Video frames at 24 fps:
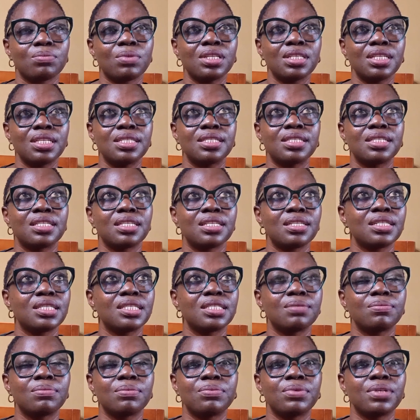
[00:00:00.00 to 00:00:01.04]
Money
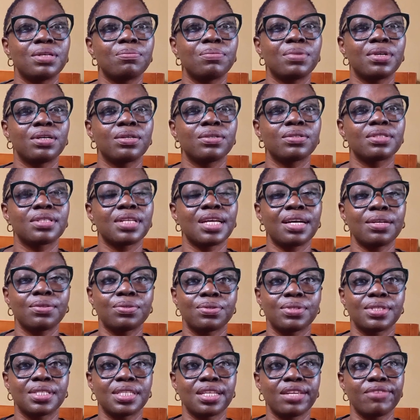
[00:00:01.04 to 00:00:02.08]
tips will be about how
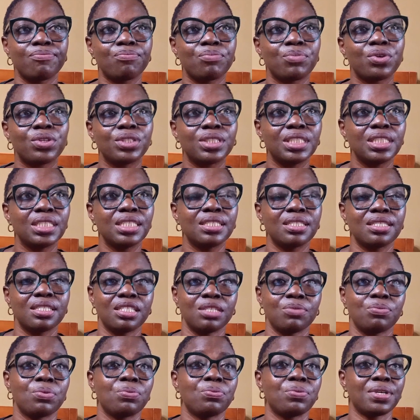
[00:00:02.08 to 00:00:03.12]
to save money,
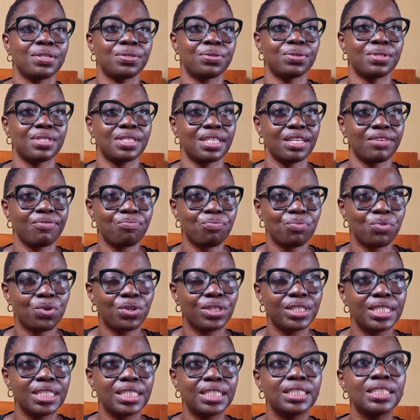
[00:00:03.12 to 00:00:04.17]
teaching people how to save
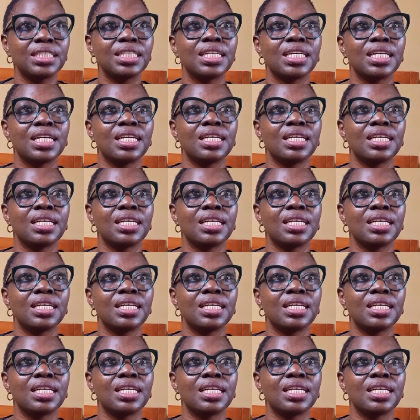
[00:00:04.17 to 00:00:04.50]
money.